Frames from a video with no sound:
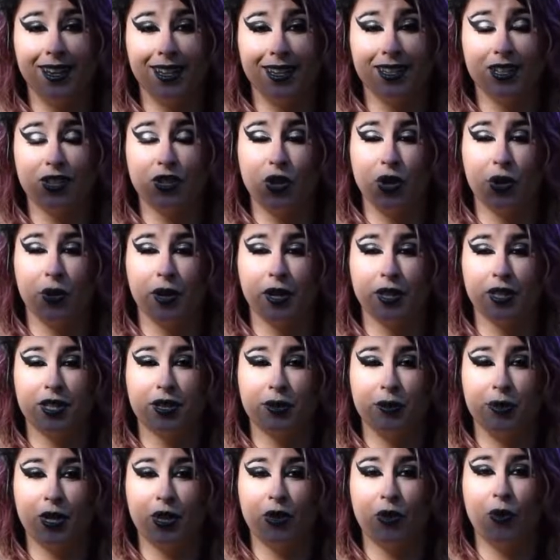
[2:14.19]
is going
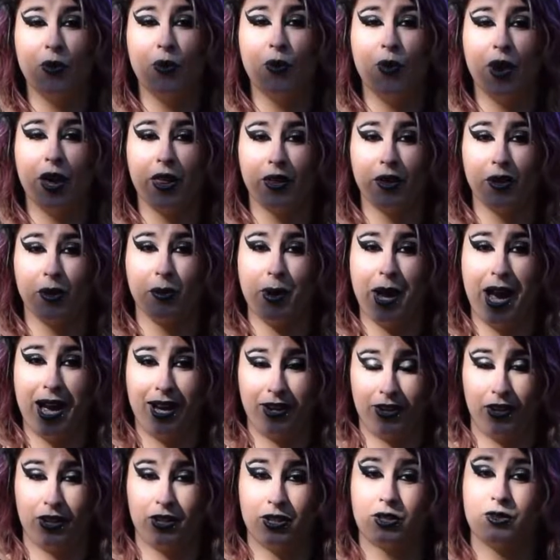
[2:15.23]
to be the weather
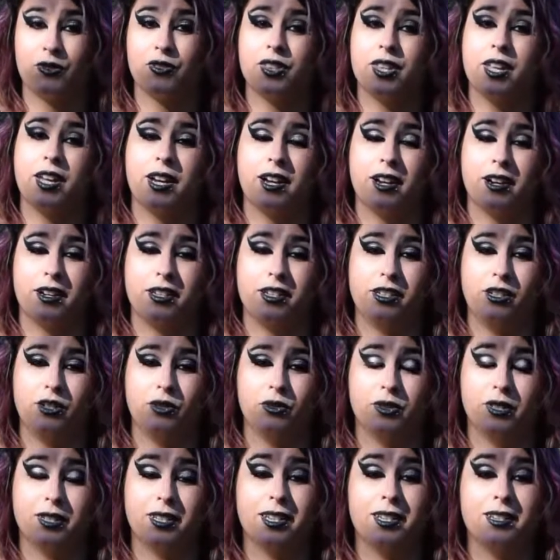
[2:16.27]
patterns for the area
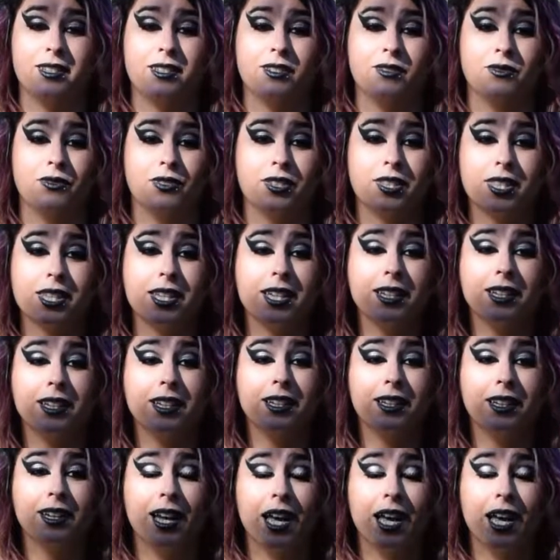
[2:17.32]
you intend to visit